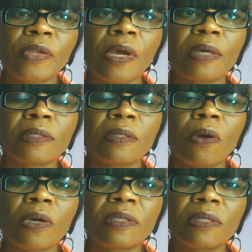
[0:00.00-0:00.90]
As
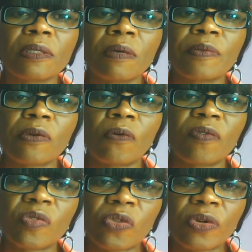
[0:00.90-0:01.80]
long as it's something
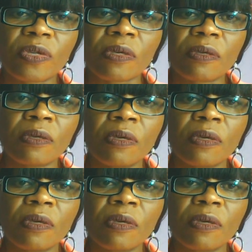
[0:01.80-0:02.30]
over 30,